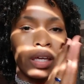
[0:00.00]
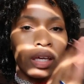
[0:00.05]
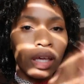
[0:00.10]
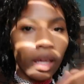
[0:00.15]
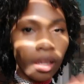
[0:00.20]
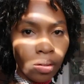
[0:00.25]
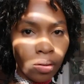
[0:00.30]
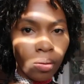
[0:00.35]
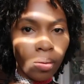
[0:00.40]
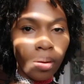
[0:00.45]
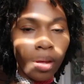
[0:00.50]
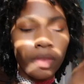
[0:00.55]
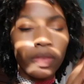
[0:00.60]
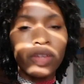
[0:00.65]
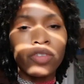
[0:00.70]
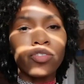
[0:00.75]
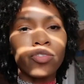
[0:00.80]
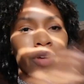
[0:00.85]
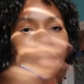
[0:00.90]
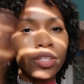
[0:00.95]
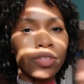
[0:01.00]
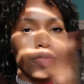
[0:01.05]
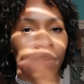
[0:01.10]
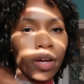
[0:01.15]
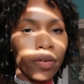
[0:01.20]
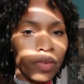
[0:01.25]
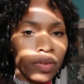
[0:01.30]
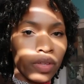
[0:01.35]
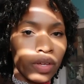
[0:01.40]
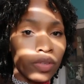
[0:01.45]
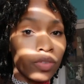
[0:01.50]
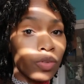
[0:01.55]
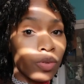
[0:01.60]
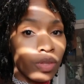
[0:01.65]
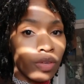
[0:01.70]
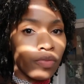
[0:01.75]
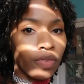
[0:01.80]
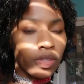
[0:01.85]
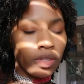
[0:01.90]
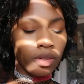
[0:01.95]
Kindle and then transfer everything to
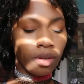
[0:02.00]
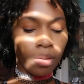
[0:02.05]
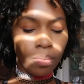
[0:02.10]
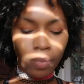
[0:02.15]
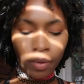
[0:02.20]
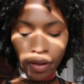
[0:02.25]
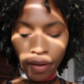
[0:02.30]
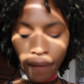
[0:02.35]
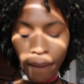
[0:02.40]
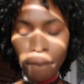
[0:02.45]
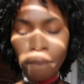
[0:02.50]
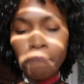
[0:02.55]
the physical book.